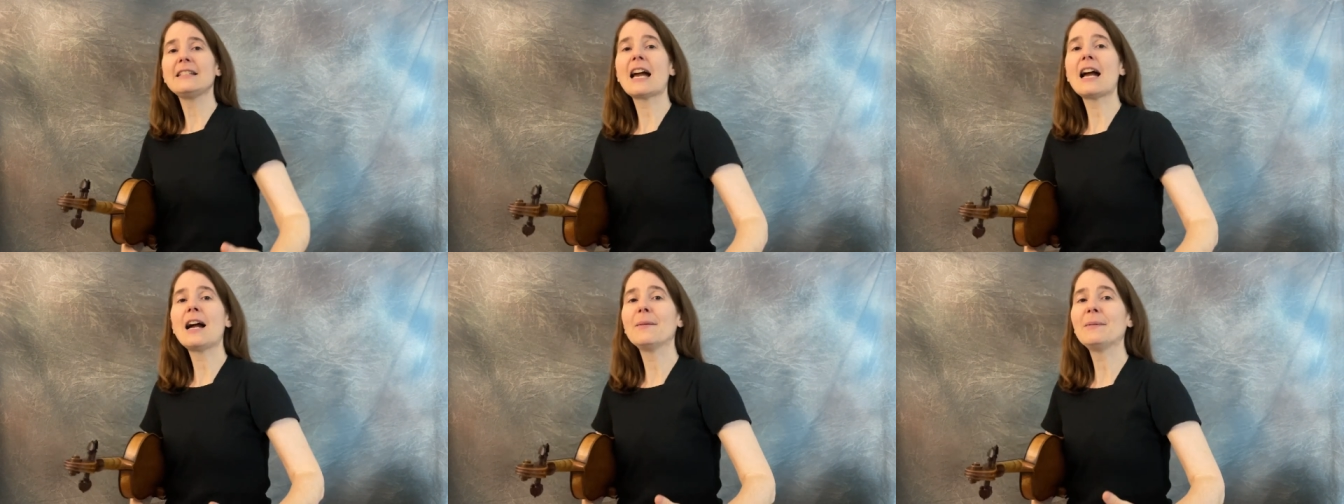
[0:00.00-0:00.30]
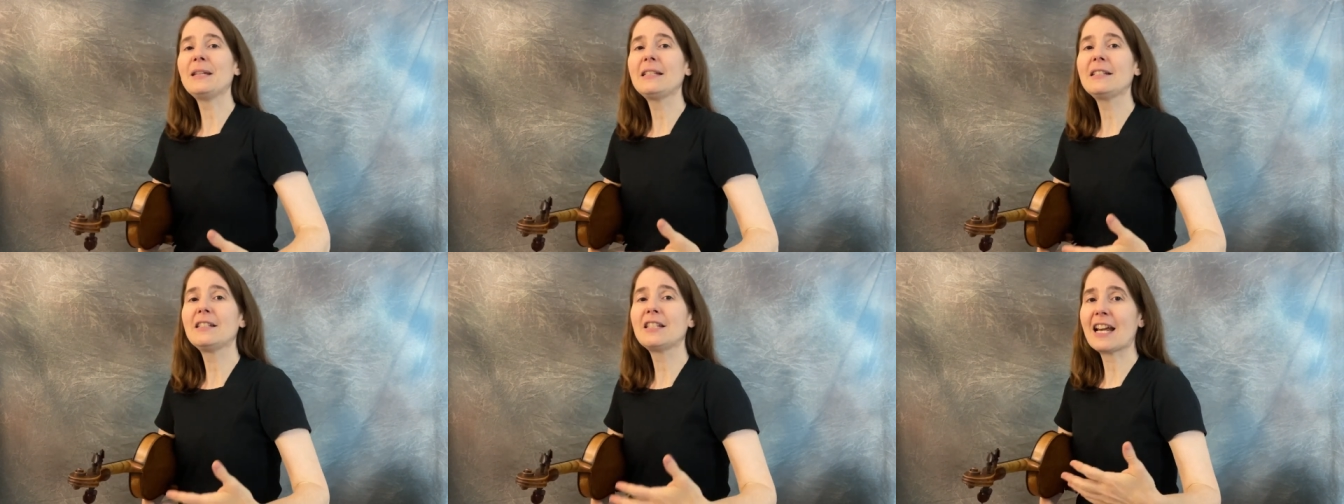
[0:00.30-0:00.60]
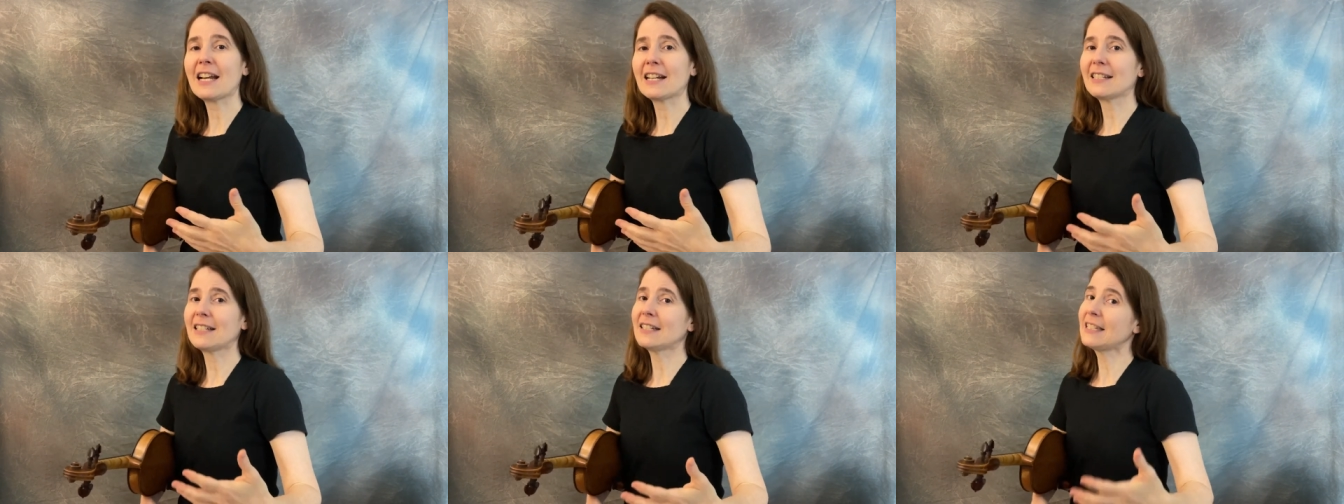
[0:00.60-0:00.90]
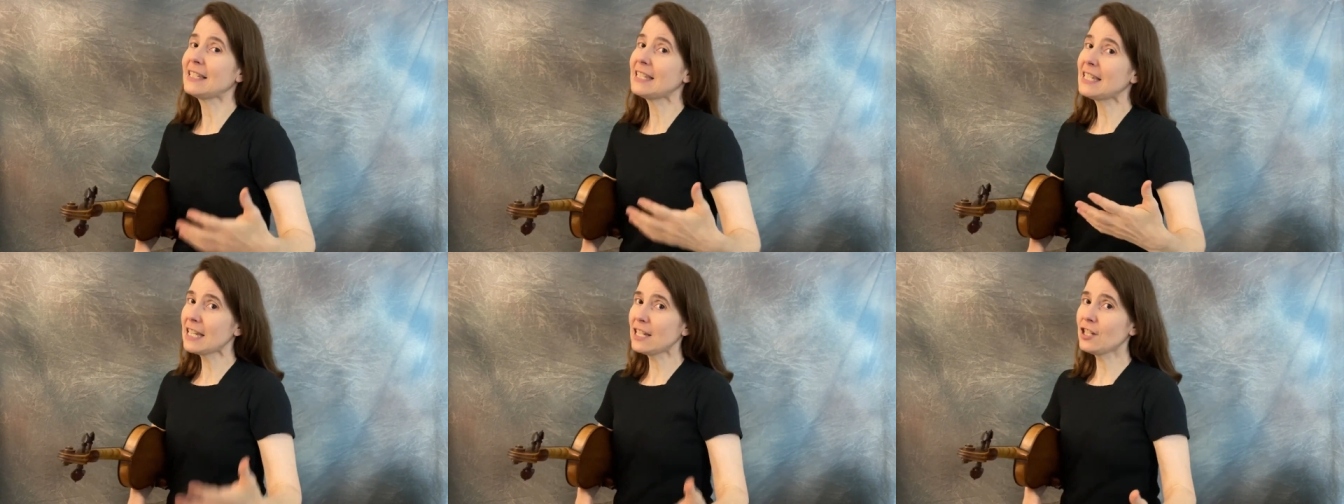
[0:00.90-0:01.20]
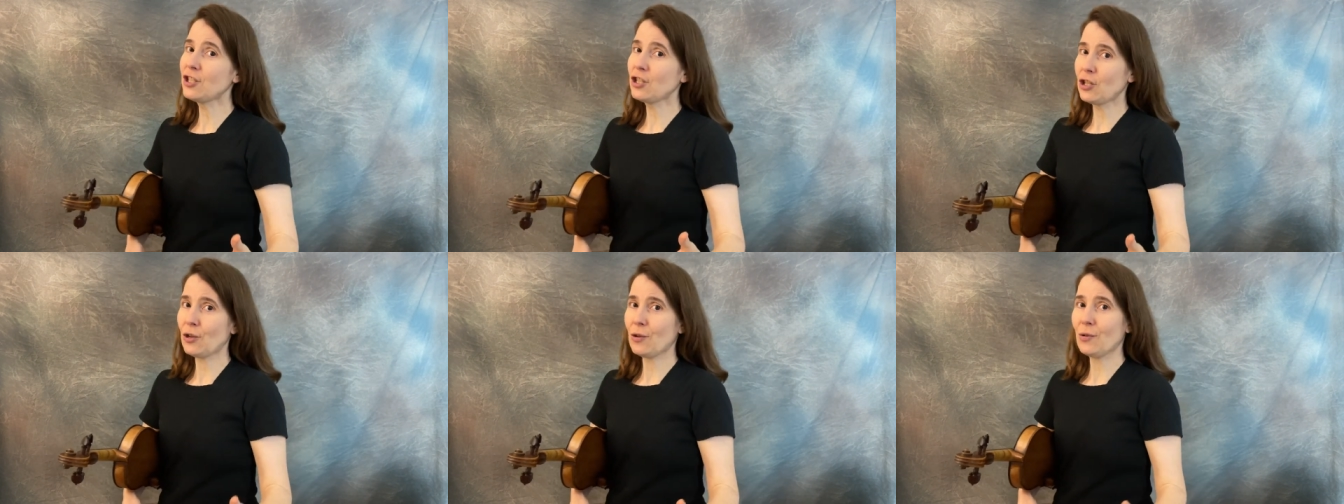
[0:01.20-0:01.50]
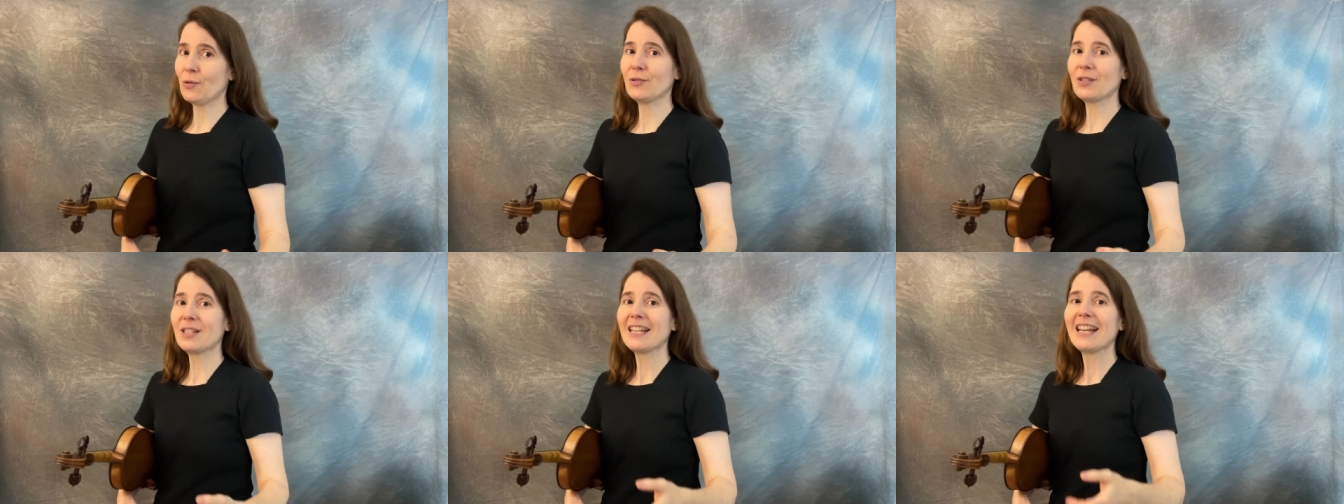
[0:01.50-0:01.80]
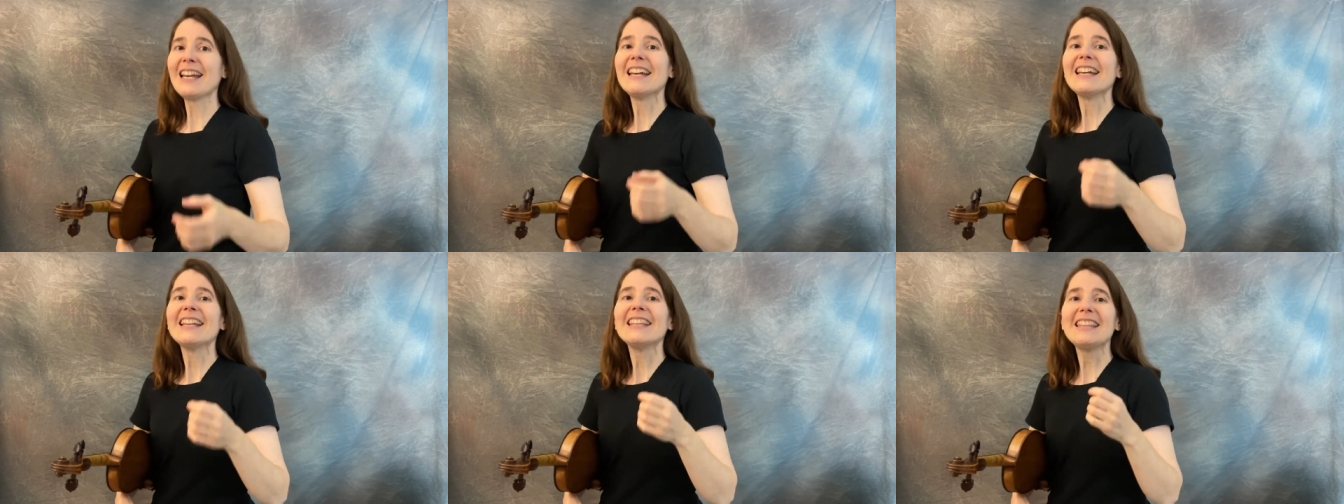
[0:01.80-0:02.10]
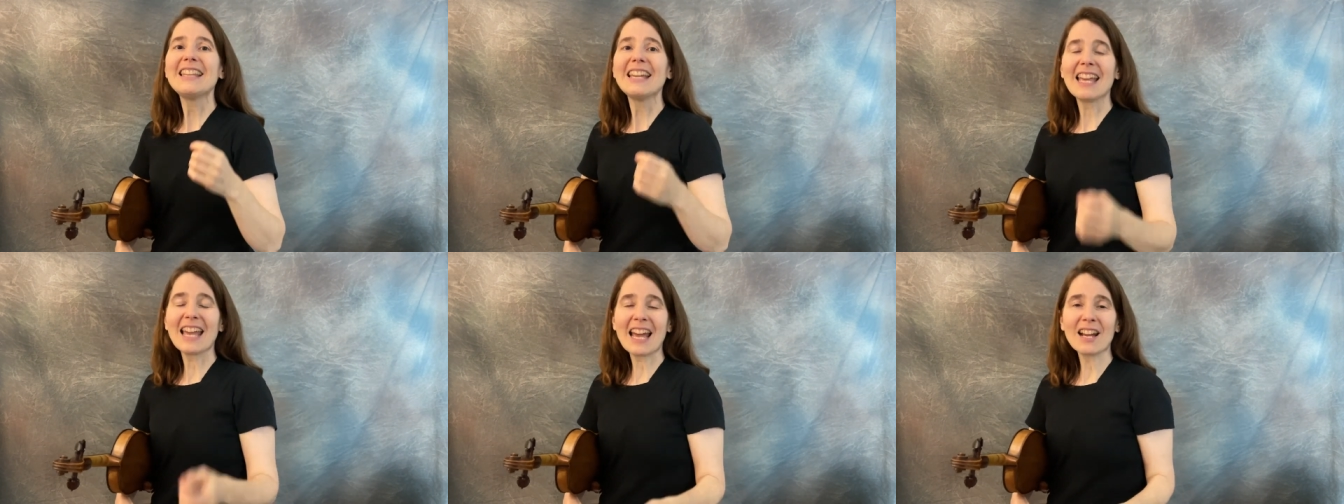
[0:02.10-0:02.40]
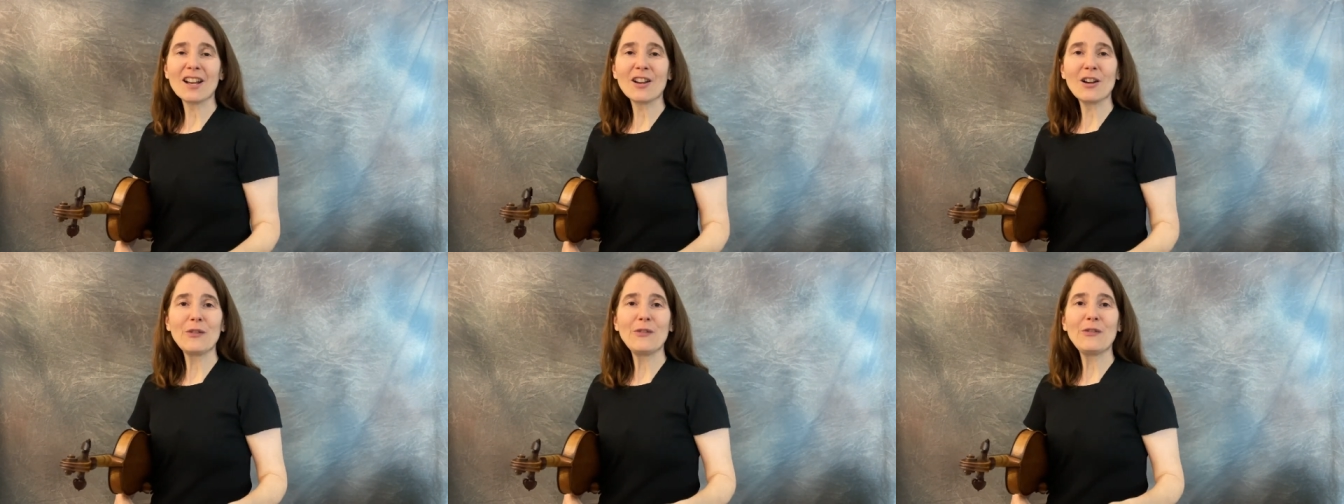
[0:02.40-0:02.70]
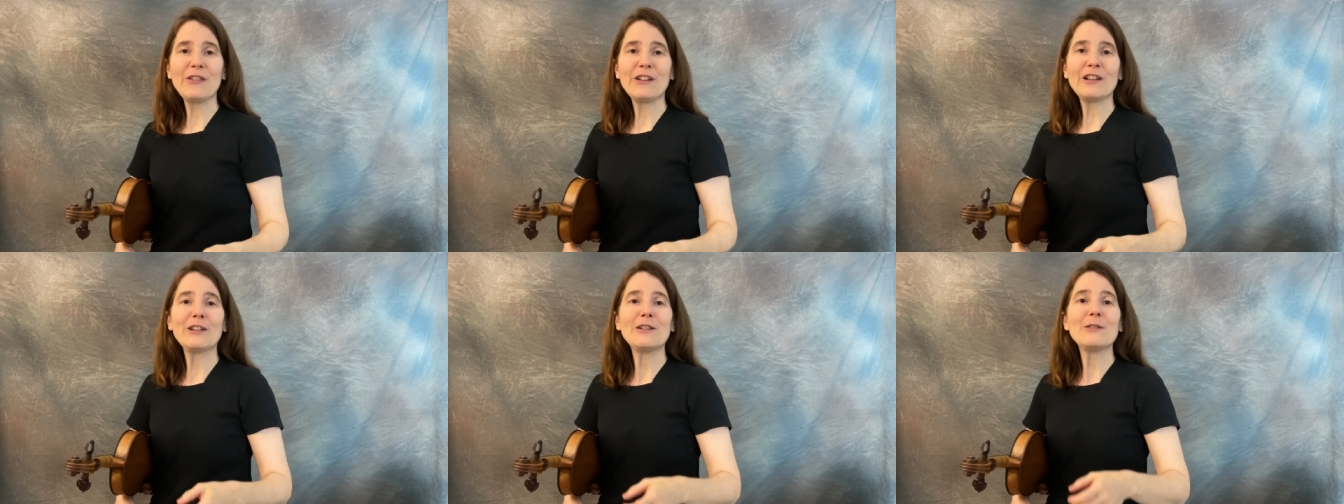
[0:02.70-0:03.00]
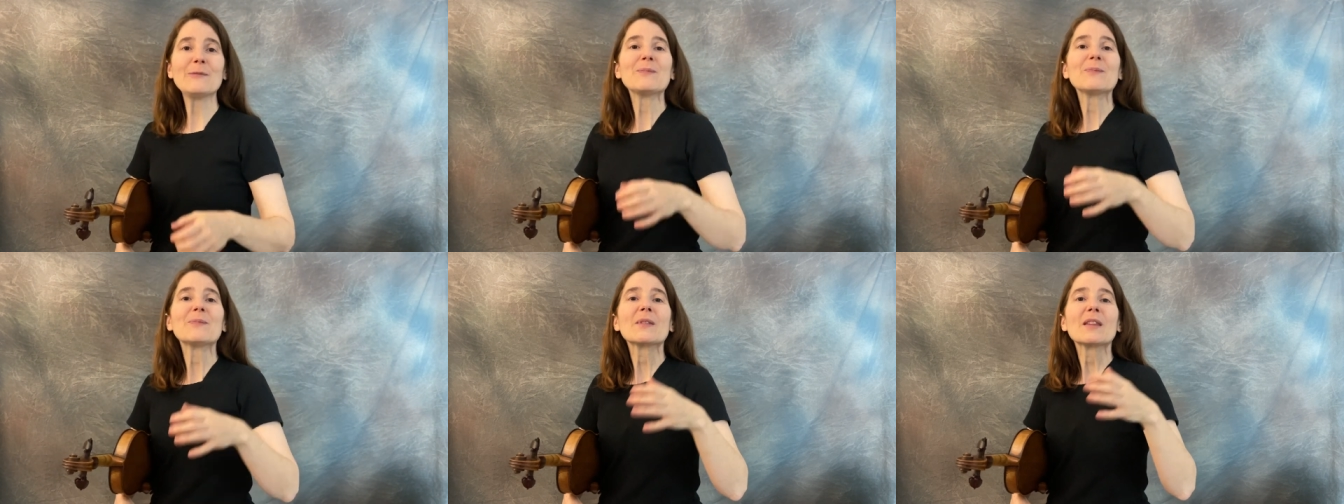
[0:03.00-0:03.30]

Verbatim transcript: Tommy Jackson did choose the echo fill